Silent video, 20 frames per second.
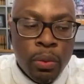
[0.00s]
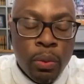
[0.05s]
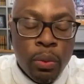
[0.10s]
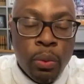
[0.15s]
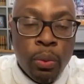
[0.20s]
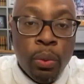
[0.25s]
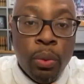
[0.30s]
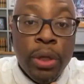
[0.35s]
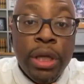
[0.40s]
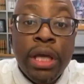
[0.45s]

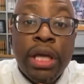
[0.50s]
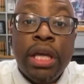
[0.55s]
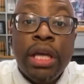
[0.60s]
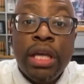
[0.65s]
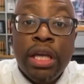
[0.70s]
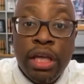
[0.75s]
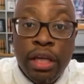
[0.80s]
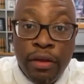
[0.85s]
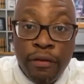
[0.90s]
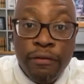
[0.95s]
We can
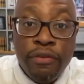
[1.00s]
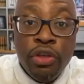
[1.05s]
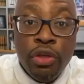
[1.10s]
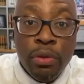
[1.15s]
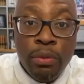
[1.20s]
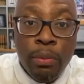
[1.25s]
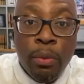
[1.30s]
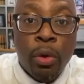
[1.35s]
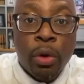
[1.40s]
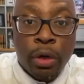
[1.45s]
give you
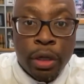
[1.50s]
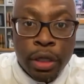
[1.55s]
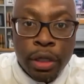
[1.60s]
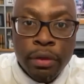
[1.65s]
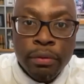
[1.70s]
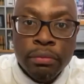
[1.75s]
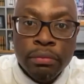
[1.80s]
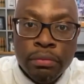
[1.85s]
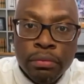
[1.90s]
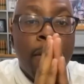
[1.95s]
Morgan,
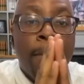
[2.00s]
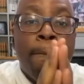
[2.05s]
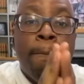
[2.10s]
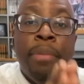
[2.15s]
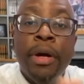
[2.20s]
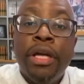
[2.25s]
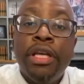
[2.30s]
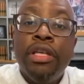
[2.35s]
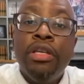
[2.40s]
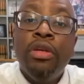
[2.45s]
but
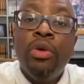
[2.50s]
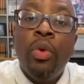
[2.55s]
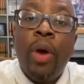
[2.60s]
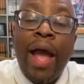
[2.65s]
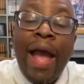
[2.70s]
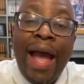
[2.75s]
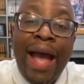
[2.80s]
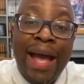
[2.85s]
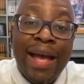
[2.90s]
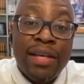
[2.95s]
you
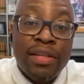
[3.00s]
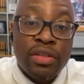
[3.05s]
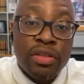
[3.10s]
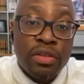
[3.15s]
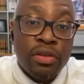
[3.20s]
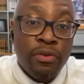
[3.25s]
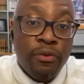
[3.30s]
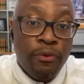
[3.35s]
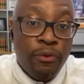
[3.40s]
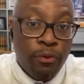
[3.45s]
asked
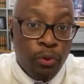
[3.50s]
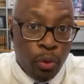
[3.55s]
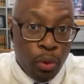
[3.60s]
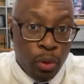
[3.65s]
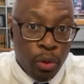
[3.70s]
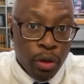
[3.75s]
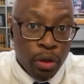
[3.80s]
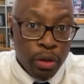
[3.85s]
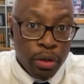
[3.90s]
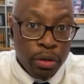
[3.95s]

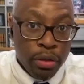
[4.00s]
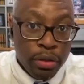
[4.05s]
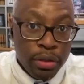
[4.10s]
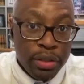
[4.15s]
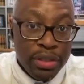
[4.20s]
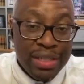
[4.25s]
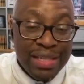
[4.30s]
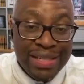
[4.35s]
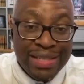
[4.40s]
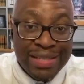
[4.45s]
for
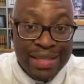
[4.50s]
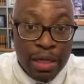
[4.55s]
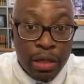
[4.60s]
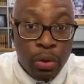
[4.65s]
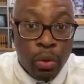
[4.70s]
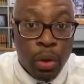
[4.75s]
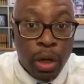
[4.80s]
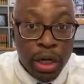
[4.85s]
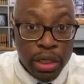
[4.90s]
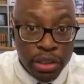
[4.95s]
Denzel
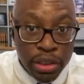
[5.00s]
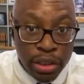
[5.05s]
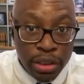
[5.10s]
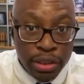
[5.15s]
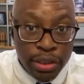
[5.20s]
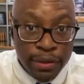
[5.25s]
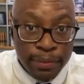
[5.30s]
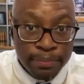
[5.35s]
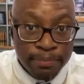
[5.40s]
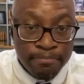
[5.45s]
Washington.
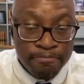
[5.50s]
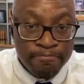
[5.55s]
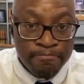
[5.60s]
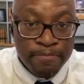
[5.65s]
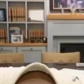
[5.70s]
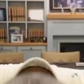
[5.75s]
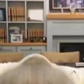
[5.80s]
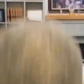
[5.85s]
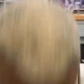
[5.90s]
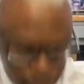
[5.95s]

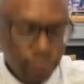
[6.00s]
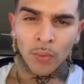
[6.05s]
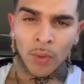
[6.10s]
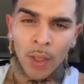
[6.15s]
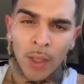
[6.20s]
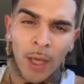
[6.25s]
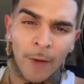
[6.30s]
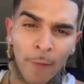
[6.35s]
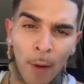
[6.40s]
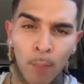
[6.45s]

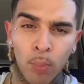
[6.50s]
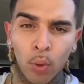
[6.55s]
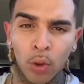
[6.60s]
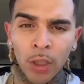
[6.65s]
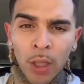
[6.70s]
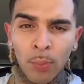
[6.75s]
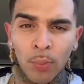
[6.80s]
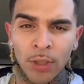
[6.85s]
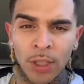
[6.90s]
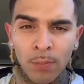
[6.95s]
Pull up with
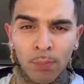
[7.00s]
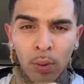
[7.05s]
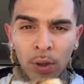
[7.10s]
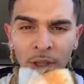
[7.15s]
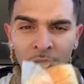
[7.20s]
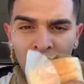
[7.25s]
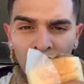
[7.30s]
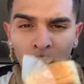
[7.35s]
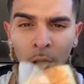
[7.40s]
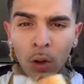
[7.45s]
some
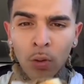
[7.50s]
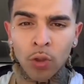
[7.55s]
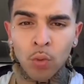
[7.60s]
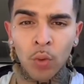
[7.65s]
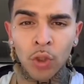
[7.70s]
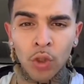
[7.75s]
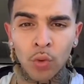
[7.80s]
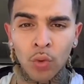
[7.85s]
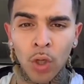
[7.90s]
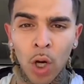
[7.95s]
Portillos, what you
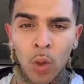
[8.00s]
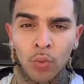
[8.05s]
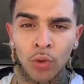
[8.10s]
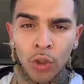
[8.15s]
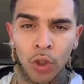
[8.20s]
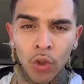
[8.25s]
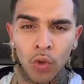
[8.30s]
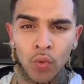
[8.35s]
gonna do?